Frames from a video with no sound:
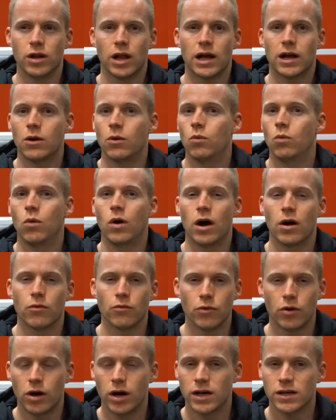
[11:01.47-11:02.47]
like a white
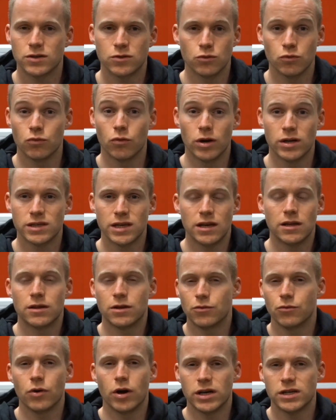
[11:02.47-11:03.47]
rice or rice,
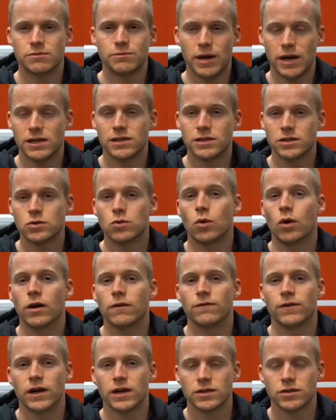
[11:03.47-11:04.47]
anything rice-based is quite
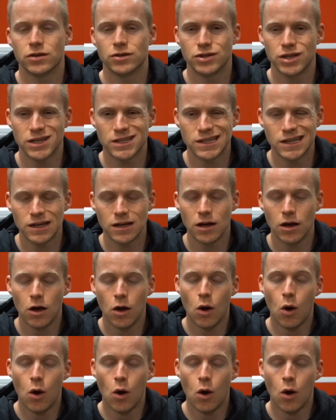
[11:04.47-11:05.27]
fast digesting,